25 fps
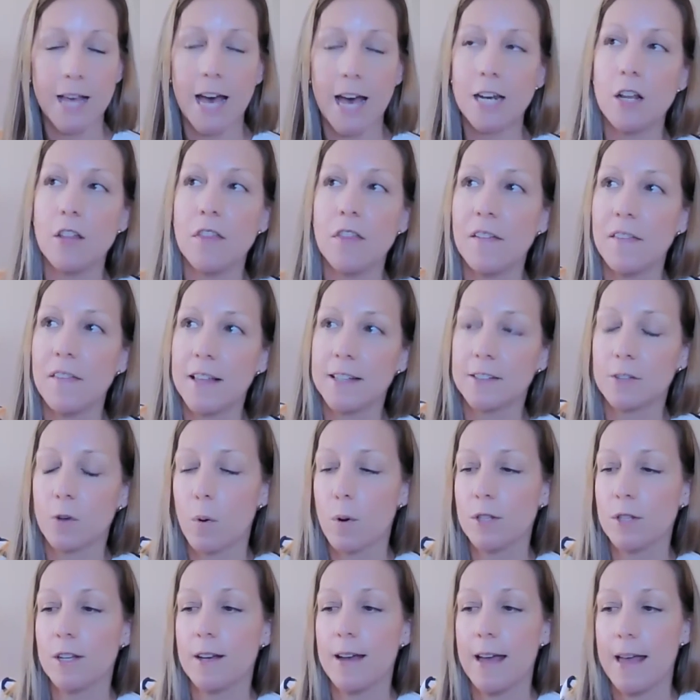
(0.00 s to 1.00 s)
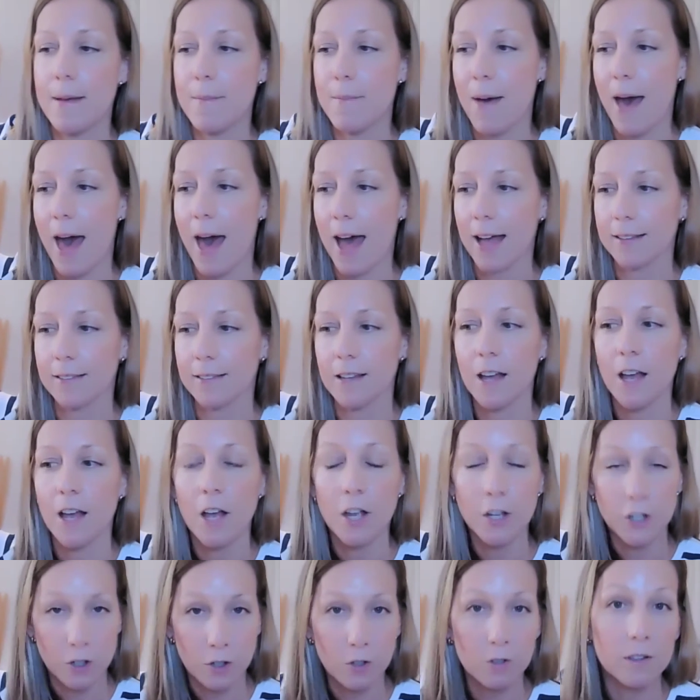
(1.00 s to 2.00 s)
How do you think that's going to impact
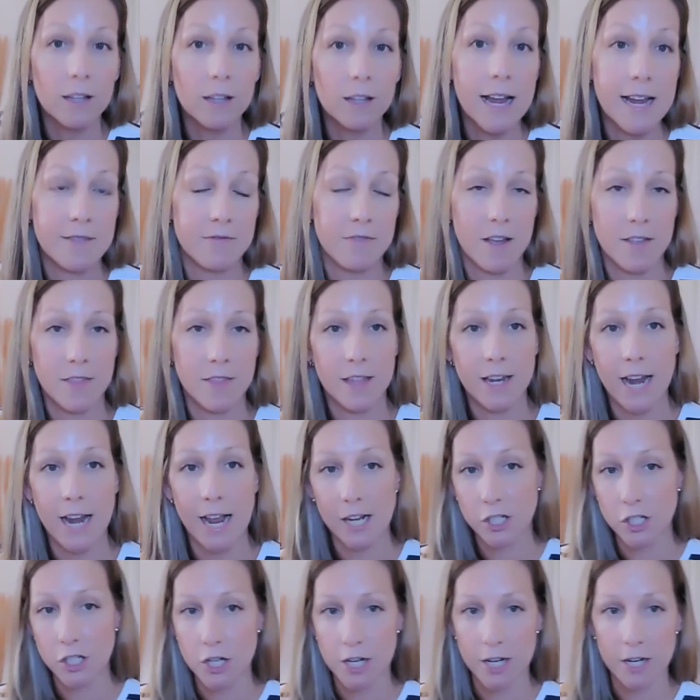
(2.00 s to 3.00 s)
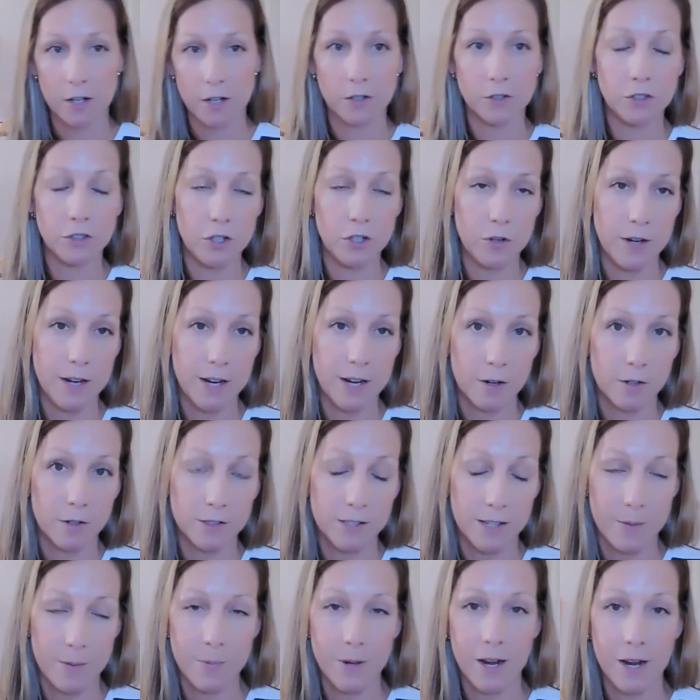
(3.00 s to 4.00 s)
your life in the next year, 2
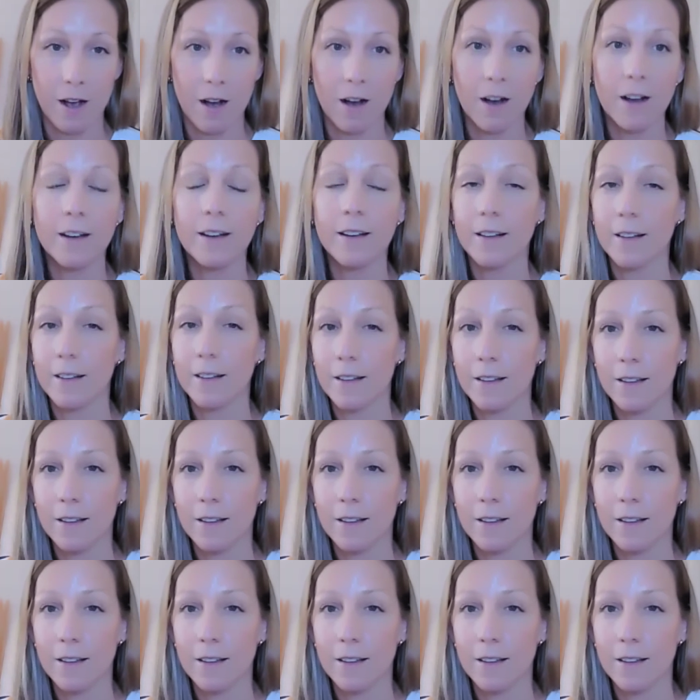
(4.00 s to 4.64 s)
years, and beyond?